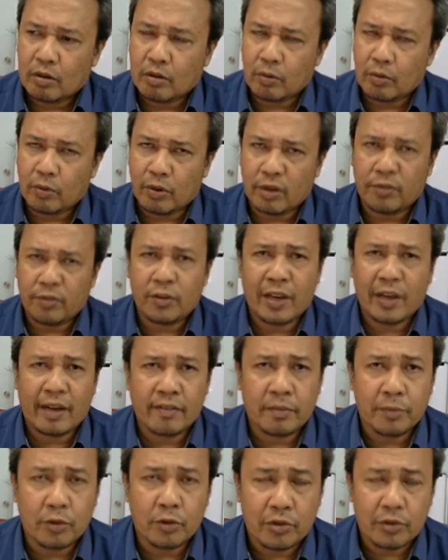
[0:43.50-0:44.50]
if you
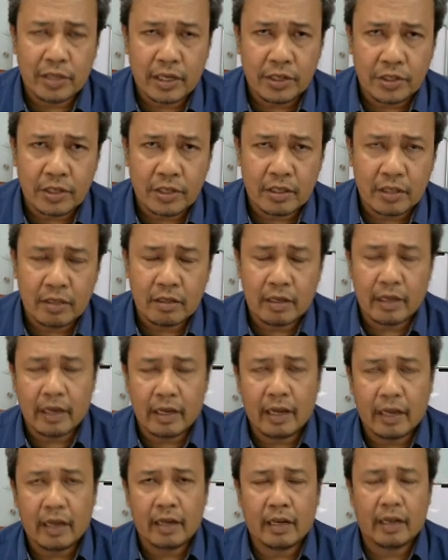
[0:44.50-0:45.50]
have a mutation
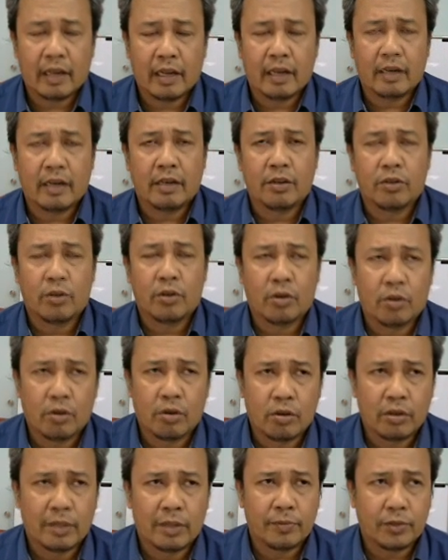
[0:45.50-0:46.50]
and then you
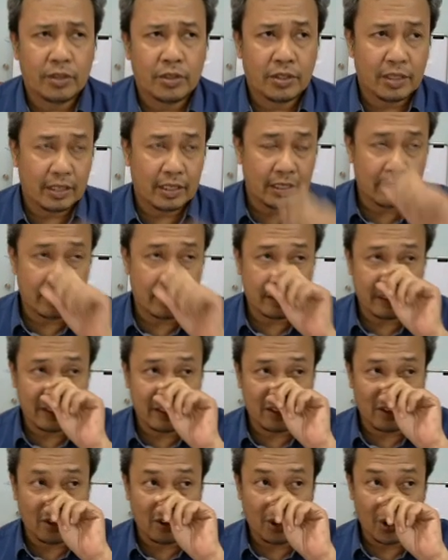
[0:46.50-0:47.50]
know the mutation is
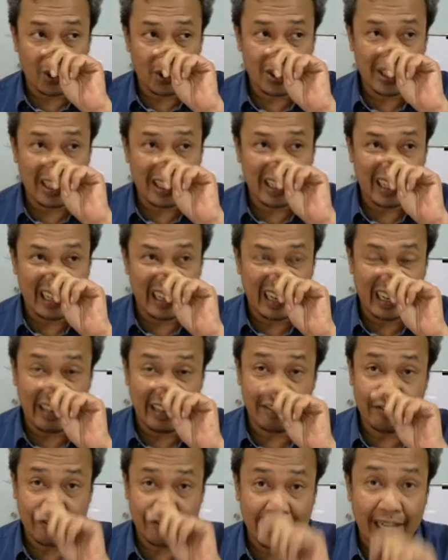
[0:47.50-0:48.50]
causing an
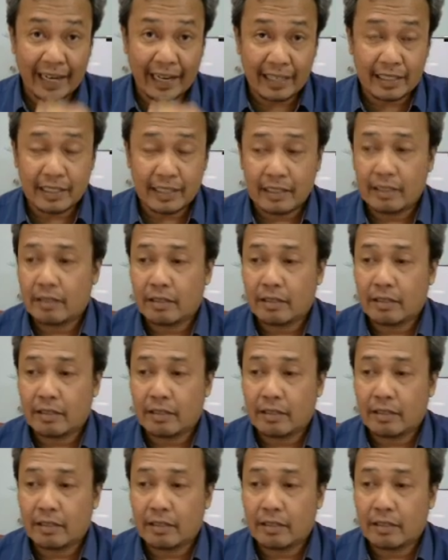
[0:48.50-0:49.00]
effect,